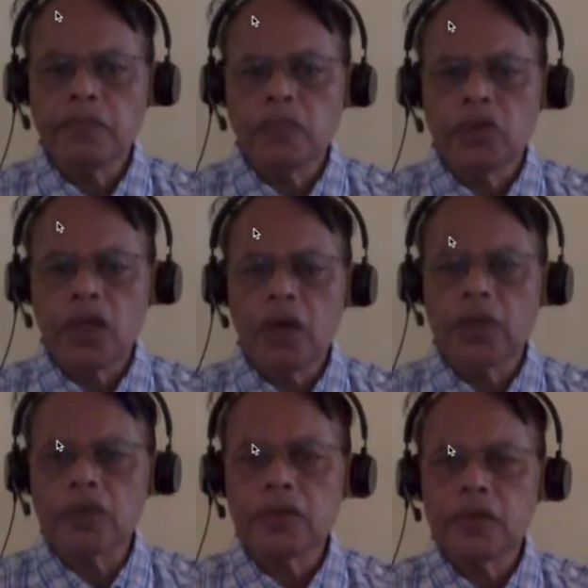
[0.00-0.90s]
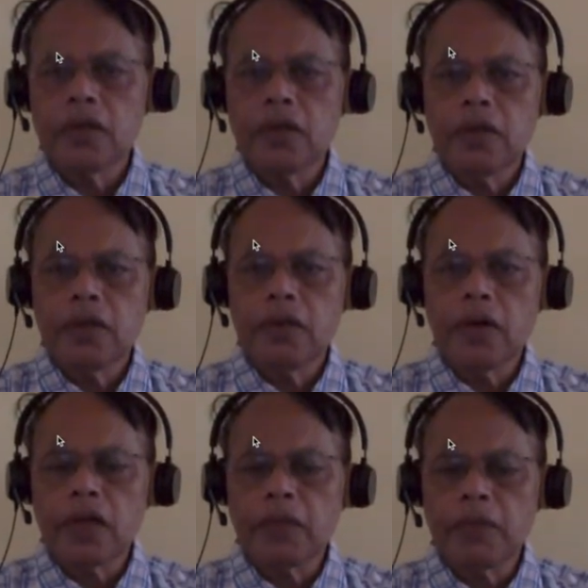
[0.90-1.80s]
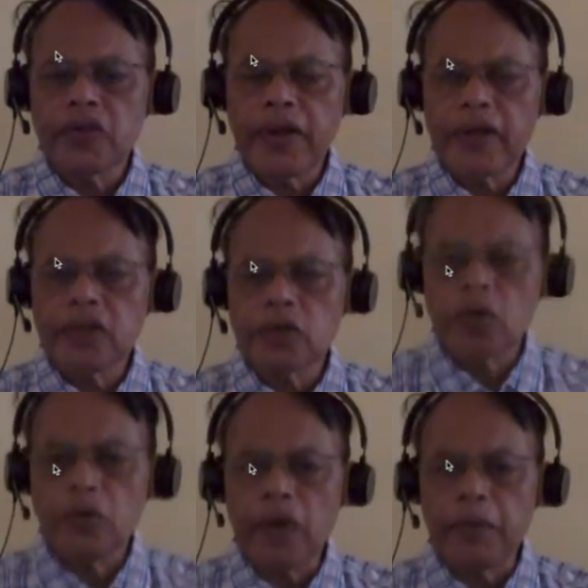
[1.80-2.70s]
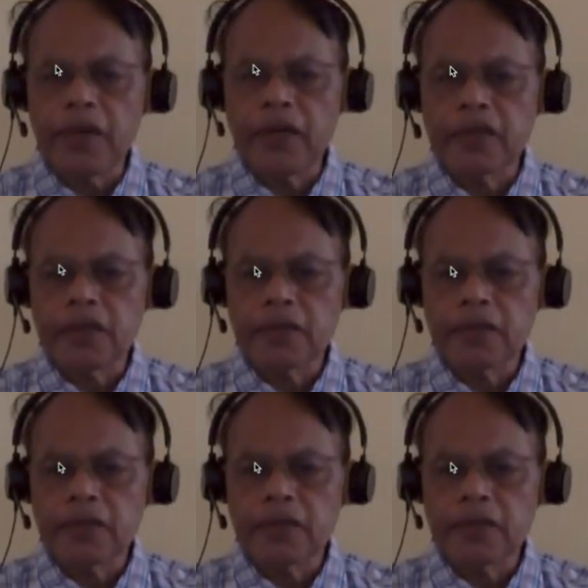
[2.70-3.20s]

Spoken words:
How does, what are the presentations of hypertension?